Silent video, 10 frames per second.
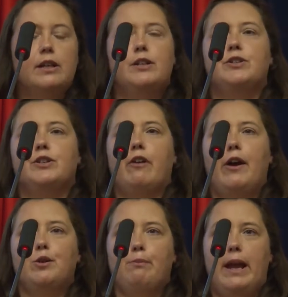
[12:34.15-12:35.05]
So you
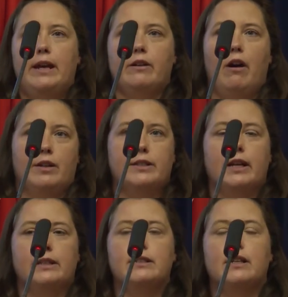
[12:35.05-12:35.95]
write your main
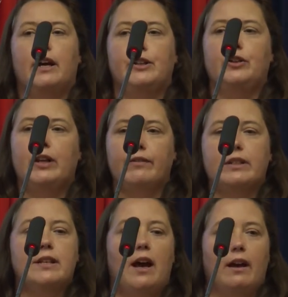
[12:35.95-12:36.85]
content, and you give
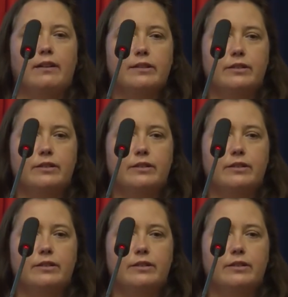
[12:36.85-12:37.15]
it tags,